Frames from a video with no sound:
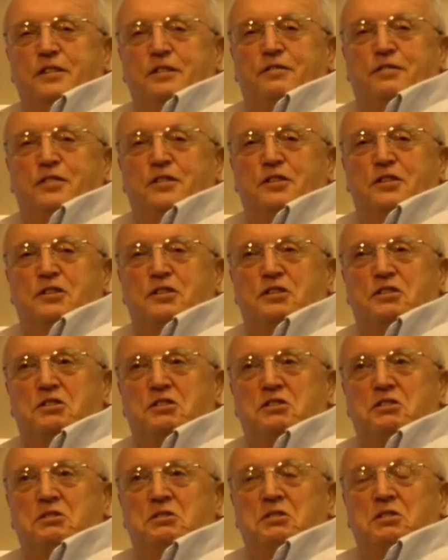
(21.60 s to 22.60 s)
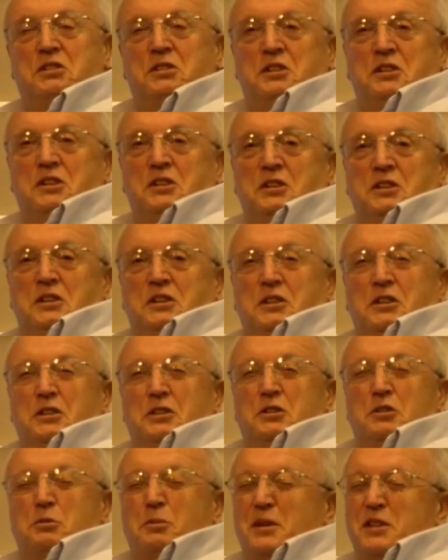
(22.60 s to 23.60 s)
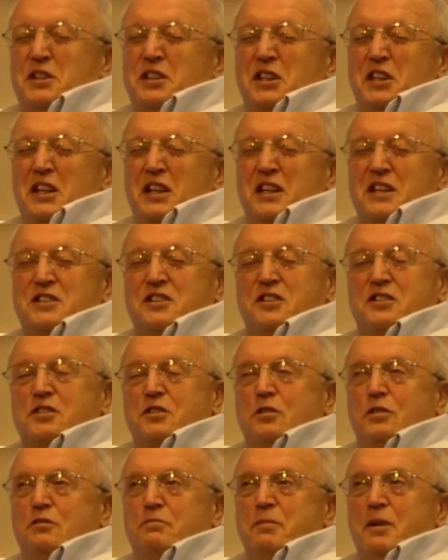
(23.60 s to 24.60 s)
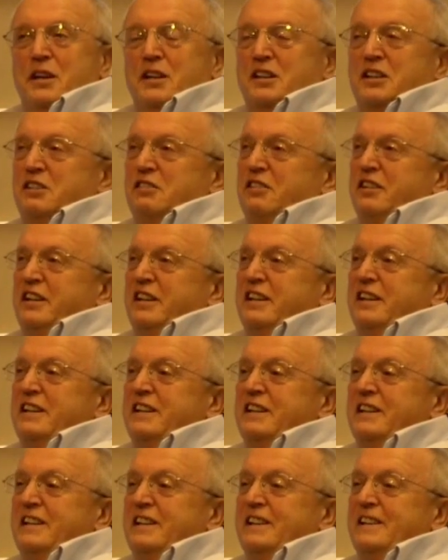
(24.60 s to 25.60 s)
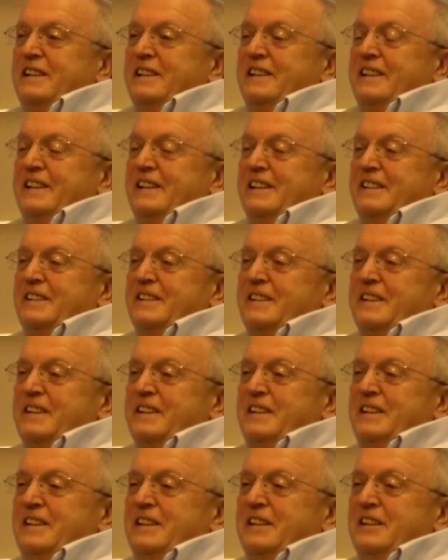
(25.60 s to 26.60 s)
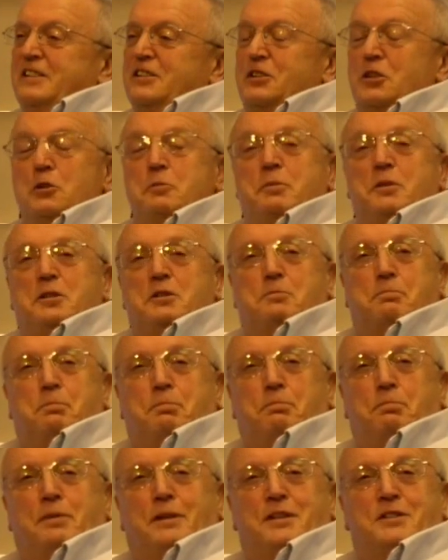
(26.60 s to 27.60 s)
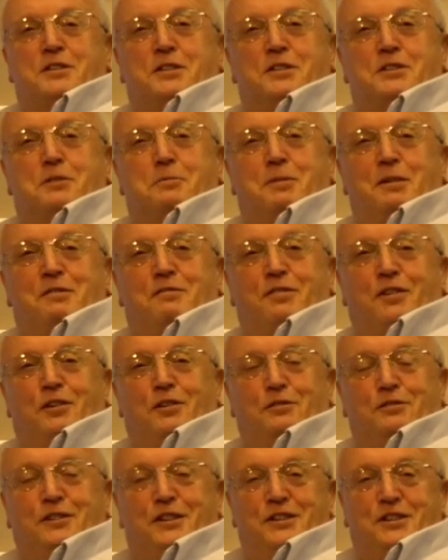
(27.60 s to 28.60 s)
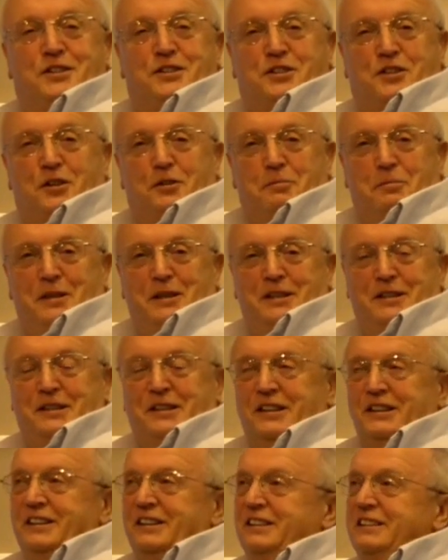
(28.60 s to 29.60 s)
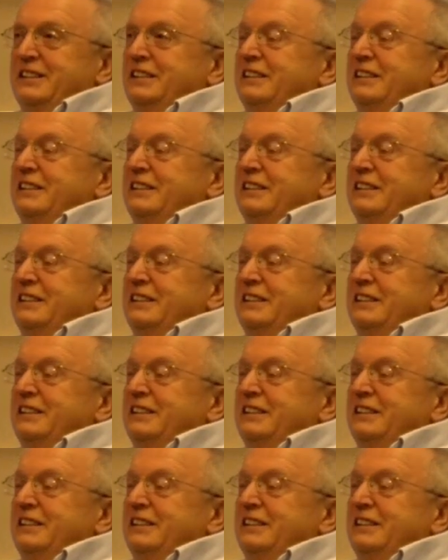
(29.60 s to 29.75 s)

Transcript: the first 20 years or so of my career, I had the dubious pleasure to be involved in the stock market.